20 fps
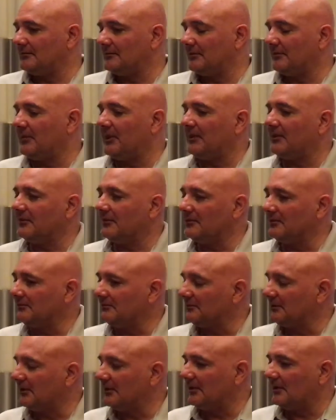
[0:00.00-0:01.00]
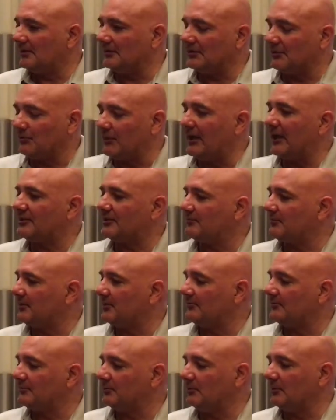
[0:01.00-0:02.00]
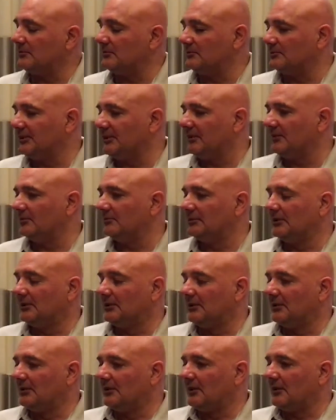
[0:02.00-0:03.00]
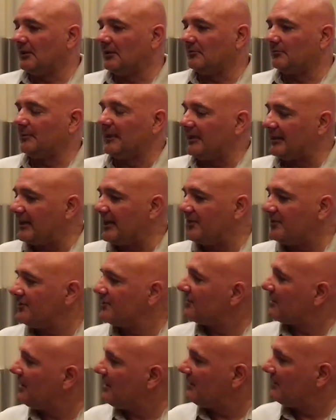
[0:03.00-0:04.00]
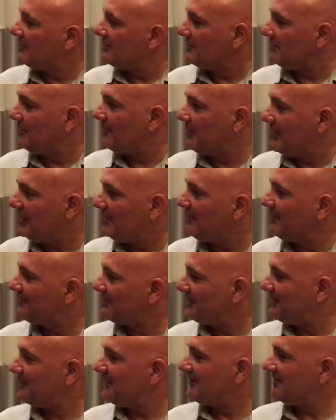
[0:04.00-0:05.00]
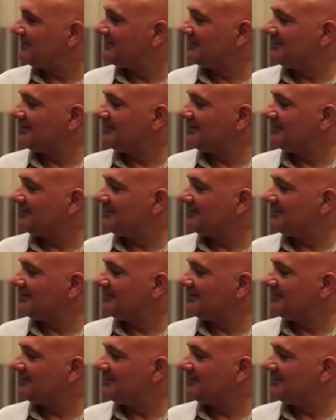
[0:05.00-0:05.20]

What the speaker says: better grasp of medications that are available to us,